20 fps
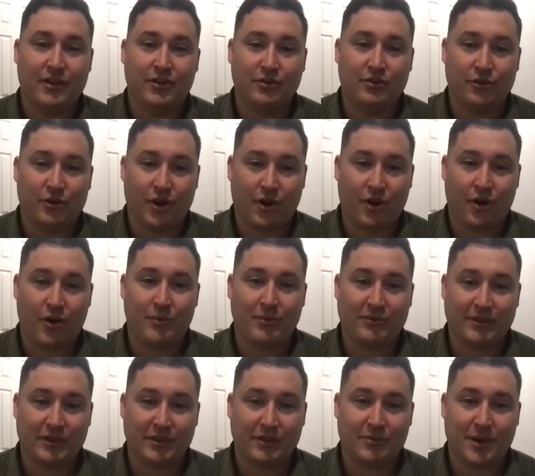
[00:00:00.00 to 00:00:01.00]
You'll go home as
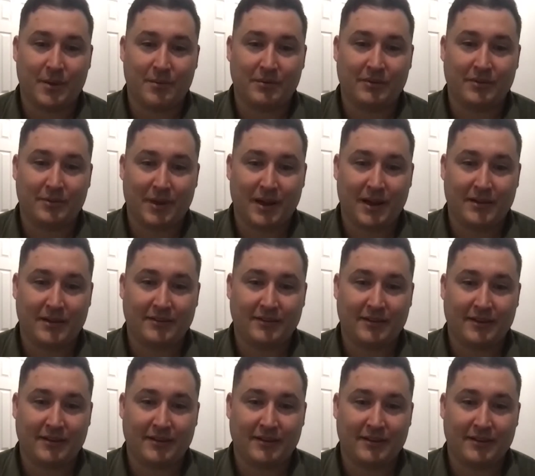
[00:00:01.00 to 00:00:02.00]
Daniel Pappas, the
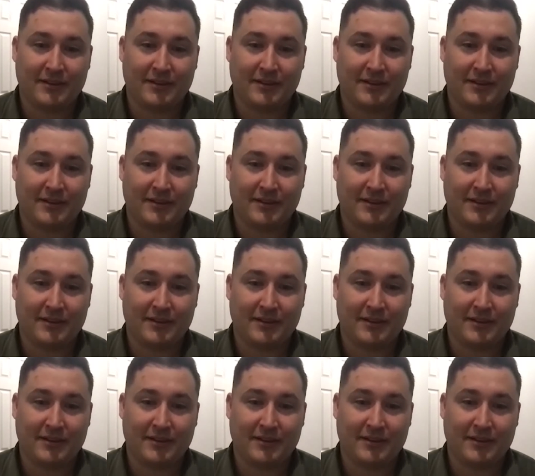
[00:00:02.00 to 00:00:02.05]
pastor.